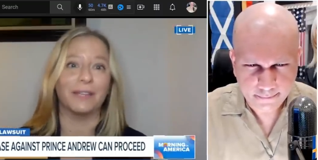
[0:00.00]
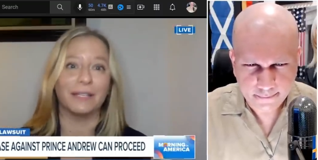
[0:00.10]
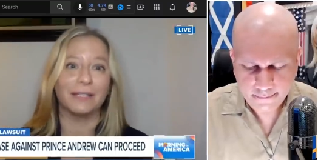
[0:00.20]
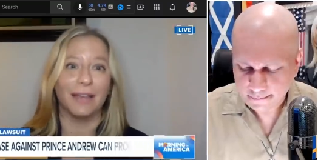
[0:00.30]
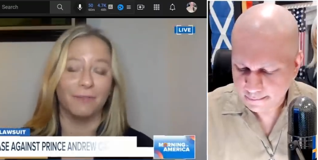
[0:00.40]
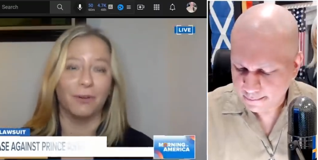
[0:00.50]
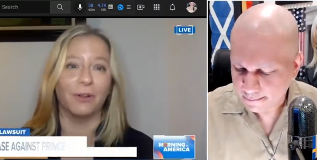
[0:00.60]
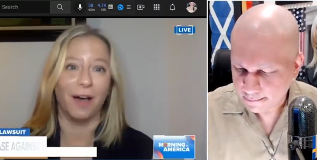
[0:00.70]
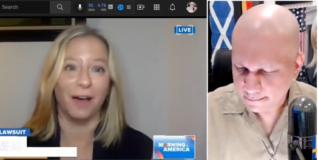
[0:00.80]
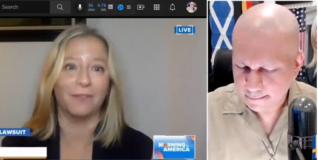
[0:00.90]
Speaker 1: this
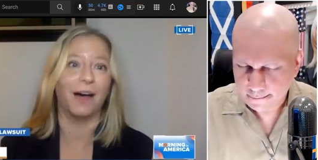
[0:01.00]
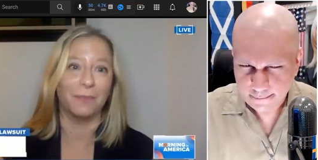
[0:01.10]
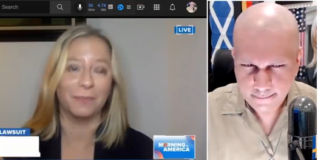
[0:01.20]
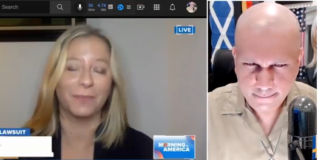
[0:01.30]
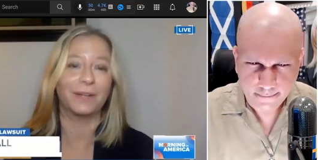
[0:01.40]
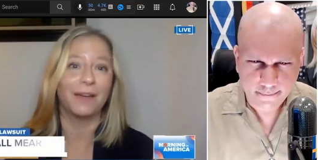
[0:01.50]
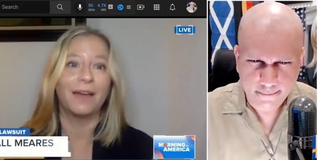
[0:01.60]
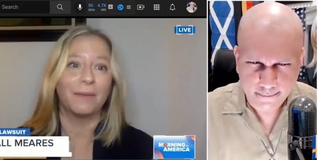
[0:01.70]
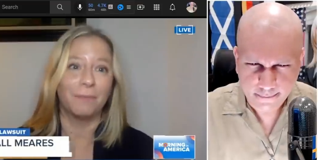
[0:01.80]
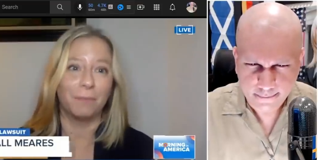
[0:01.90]
level of um,
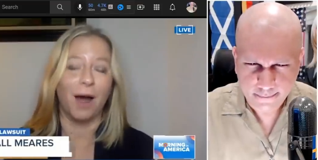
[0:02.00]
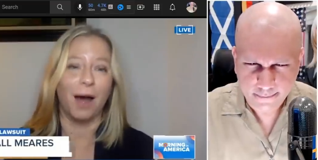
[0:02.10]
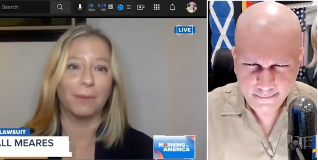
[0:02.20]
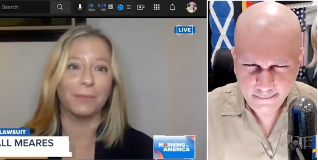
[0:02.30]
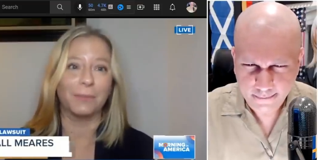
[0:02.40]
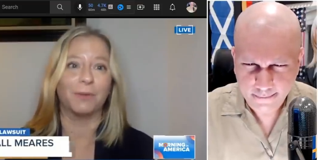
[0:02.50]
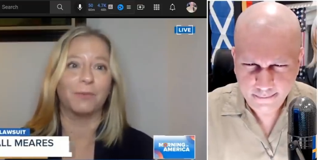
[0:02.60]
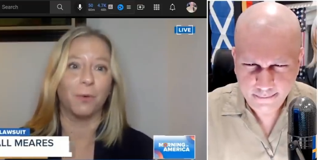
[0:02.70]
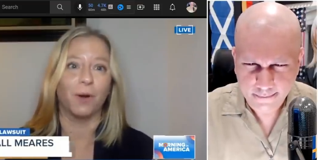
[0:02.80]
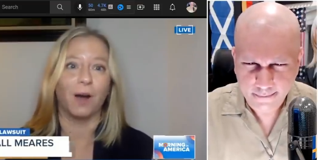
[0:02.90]
problems
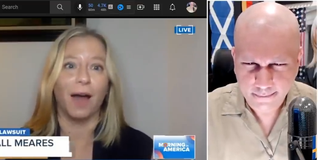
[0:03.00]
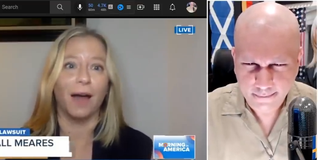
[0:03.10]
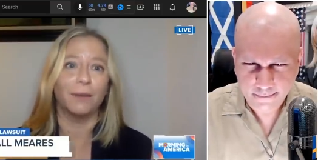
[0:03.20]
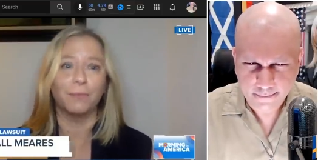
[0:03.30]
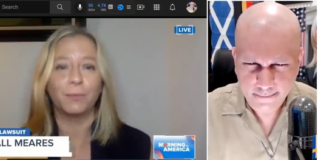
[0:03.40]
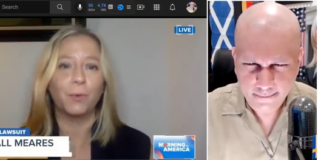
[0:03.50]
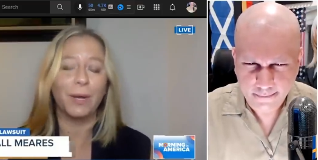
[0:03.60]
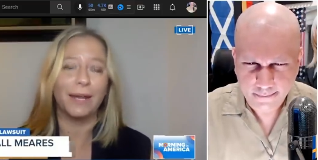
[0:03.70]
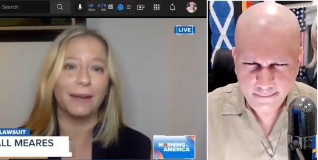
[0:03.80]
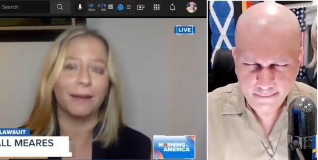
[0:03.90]
before. Uh,
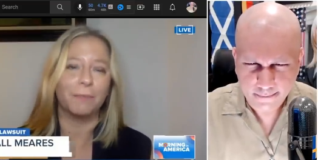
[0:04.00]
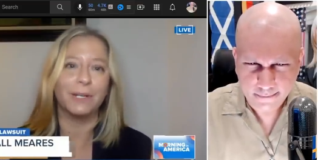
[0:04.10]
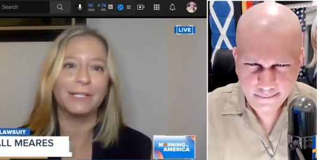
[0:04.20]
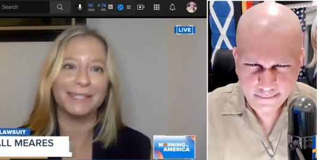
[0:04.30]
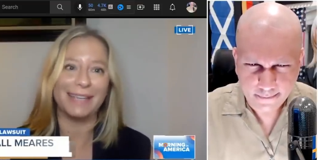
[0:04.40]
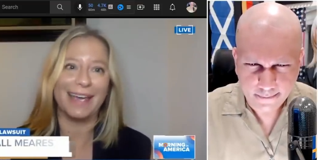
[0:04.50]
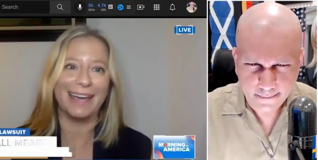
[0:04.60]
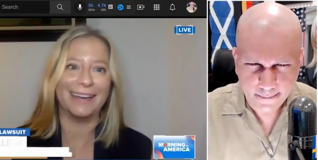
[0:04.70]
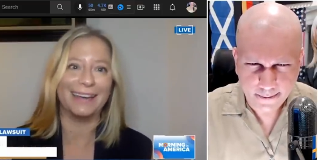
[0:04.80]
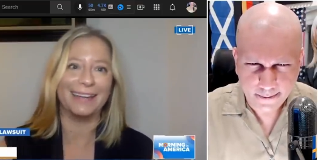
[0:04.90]
Queen Princess
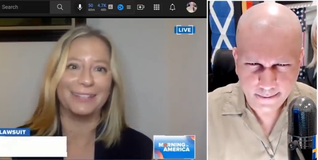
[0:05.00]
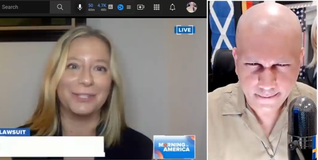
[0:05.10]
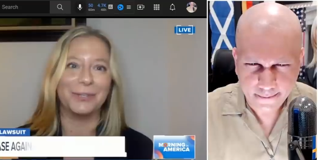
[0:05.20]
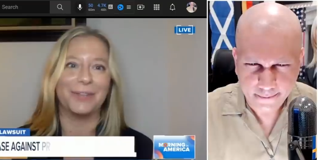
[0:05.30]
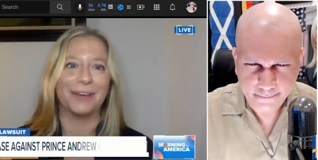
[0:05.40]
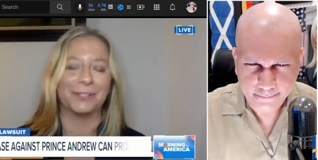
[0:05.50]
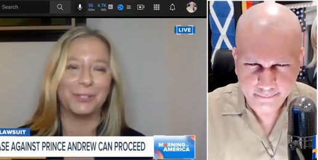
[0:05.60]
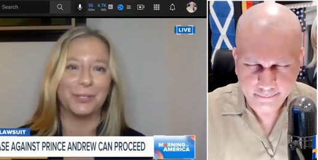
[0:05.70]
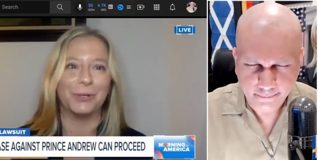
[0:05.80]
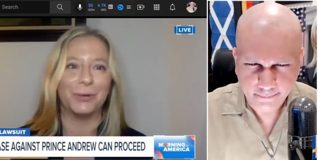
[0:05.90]
Anne in
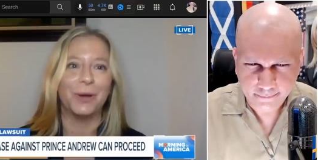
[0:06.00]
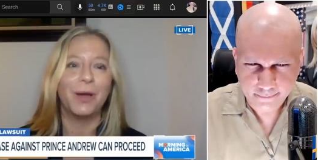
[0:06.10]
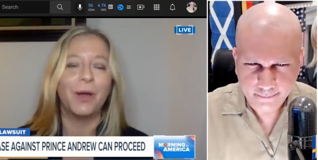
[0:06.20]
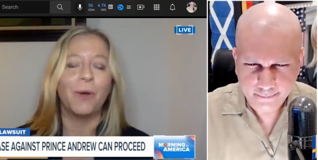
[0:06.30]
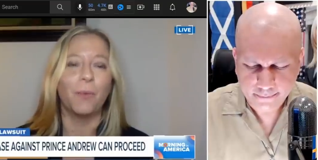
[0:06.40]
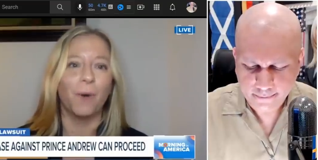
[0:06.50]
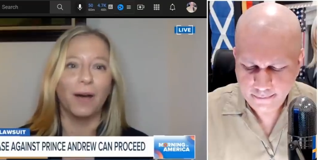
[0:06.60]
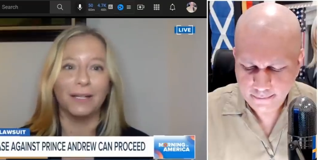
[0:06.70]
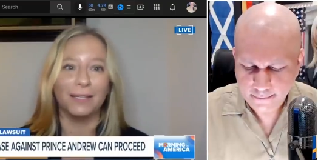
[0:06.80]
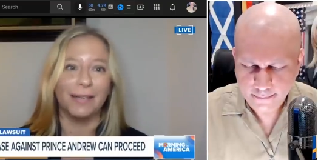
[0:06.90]
2002
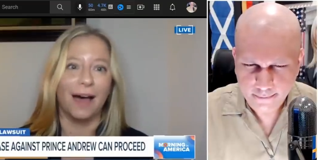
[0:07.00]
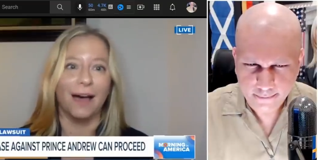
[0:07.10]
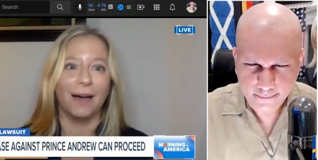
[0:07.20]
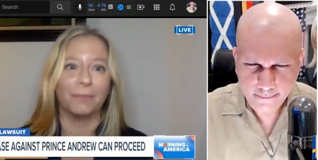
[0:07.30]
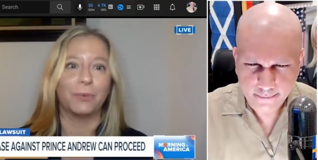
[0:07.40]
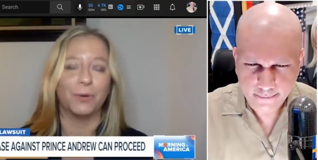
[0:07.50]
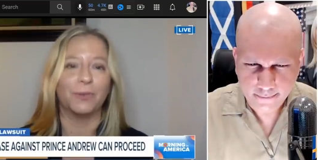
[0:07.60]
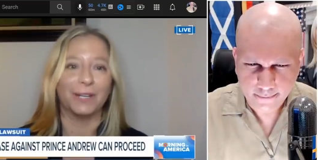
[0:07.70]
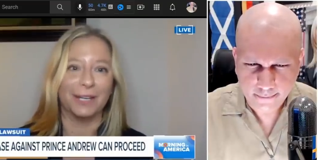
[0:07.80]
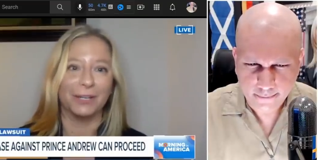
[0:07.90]
was uh,
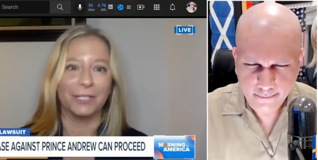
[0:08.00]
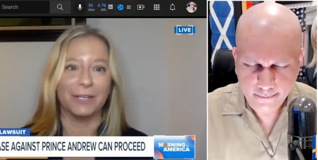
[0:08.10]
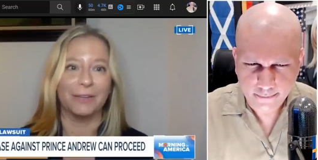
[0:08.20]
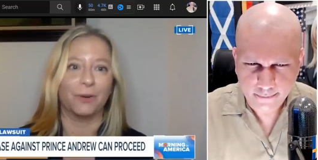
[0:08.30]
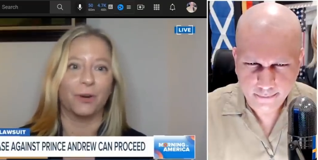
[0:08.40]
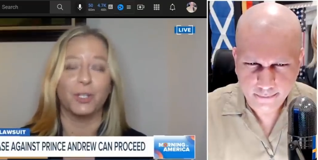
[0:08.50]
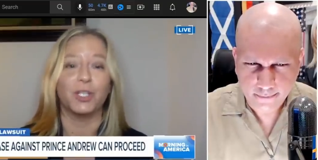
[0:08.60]
proven guilty for her